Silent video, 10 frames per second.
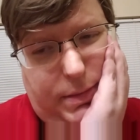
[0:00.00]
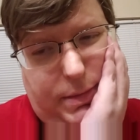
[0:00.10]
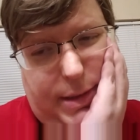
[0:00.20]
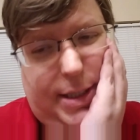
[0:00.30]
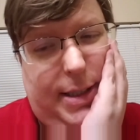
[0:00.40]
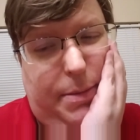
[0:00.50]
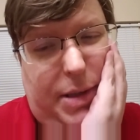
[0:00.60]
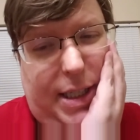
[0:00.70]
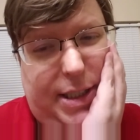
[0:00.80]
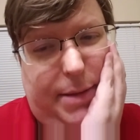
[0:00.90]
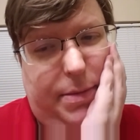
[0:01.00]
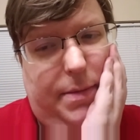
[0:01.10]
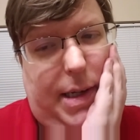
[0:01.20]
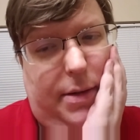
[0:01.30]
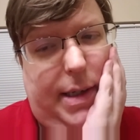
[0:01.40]
This isn't blushing,
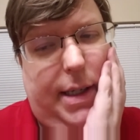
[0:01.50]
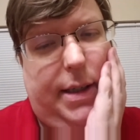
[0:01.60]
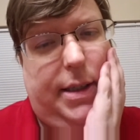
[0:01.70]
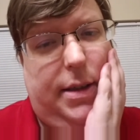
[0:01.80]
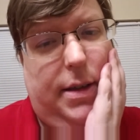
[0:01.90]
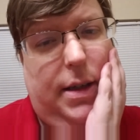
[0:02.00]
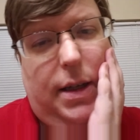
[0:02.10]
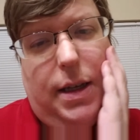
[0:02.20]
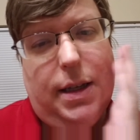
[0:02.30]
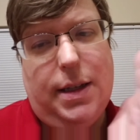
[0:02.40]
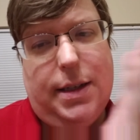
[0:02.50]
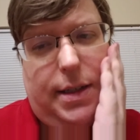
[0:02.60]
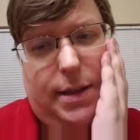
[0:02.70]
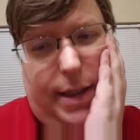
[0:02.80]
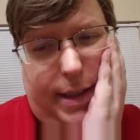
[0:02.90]
by the way. This
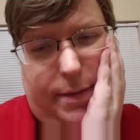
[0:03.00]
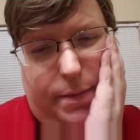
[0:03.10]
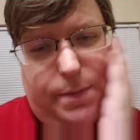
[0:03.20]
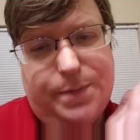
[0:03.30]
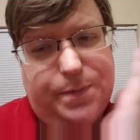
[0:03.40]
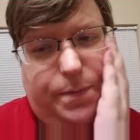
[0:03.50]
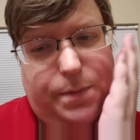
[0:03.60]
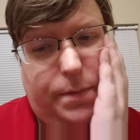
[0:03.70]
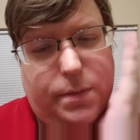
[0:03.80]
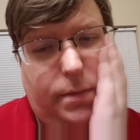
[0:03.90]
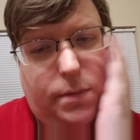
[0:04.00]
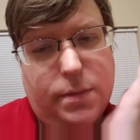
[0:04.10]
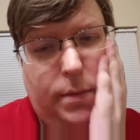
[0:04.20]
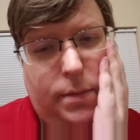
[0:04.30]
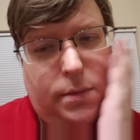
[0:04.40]
is like,
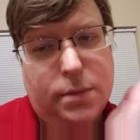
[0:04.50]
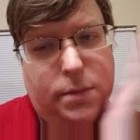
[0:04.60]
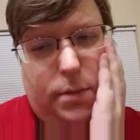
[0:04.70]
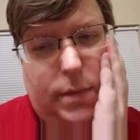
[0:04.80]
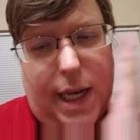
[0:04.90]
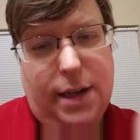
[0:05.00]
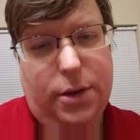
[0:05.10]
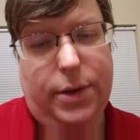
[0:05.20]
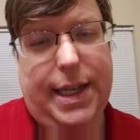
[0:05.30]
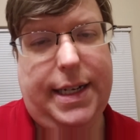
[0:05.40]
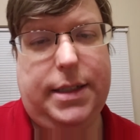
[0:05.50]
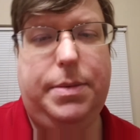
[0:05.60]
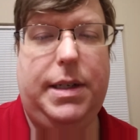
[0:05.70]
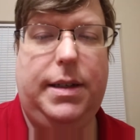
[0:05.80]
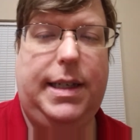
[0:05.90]
I don't know what that is,
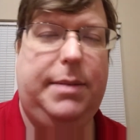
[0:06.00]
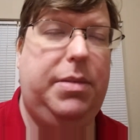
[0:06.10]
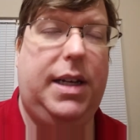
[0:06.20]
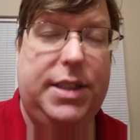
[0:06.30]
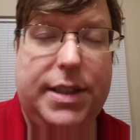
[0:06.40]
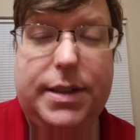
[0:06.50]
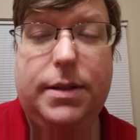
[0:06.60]
but he blushes.